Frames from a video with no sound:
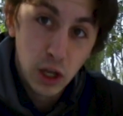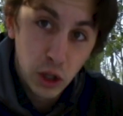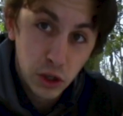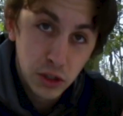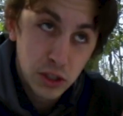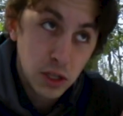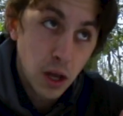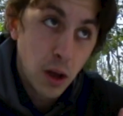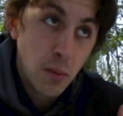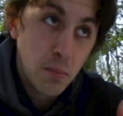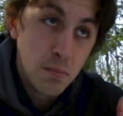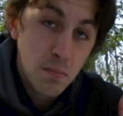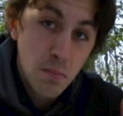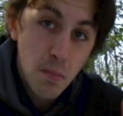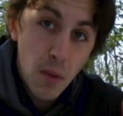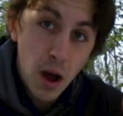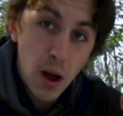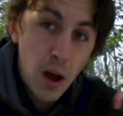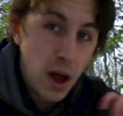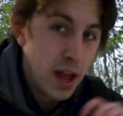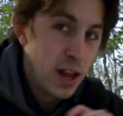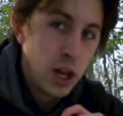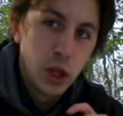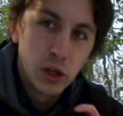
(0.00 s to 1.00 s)
looks
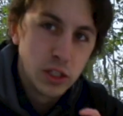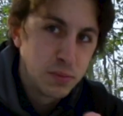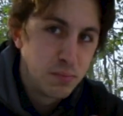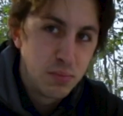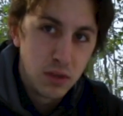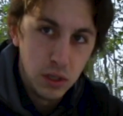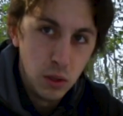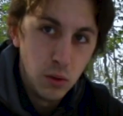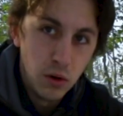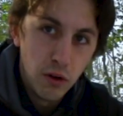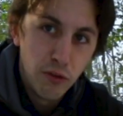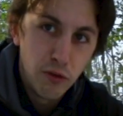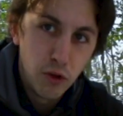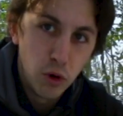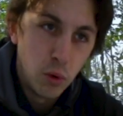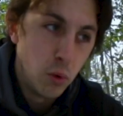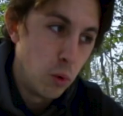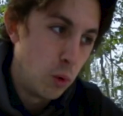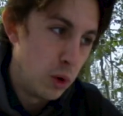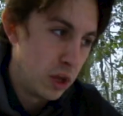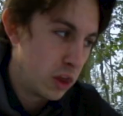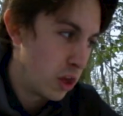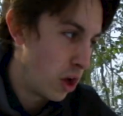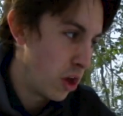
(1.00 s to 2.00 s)

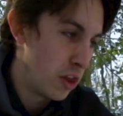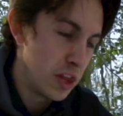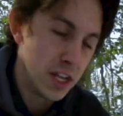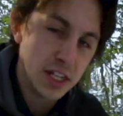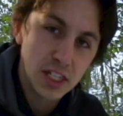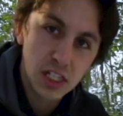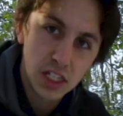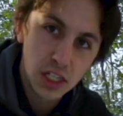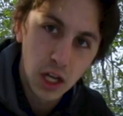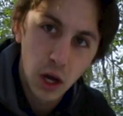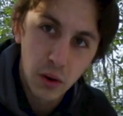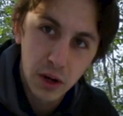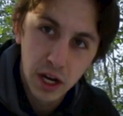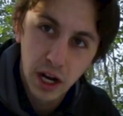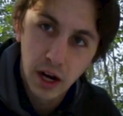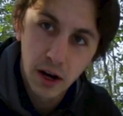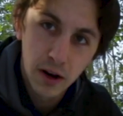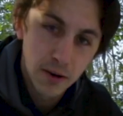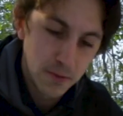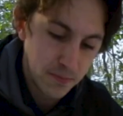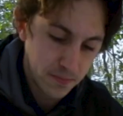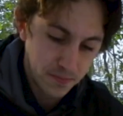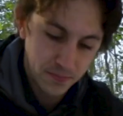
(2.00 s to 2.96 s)
beautiful with all this snow here.